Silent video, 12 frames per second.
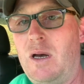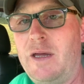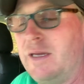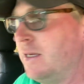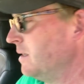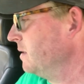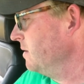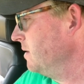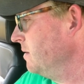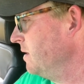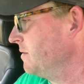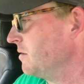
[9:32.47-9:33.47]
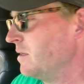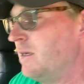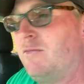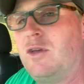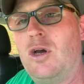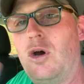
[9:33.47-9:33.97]
I didn't get the
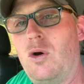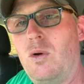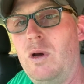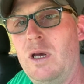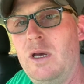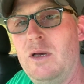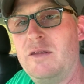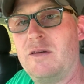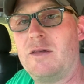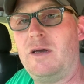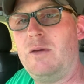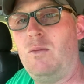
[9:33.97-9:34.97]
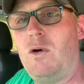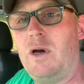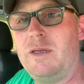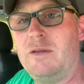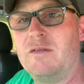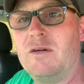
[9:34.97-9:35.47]
leave to go to site
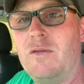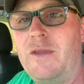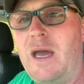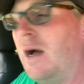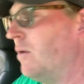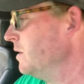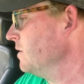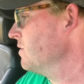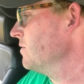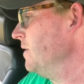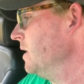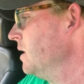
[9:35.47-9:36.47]
1 until now, and it's 3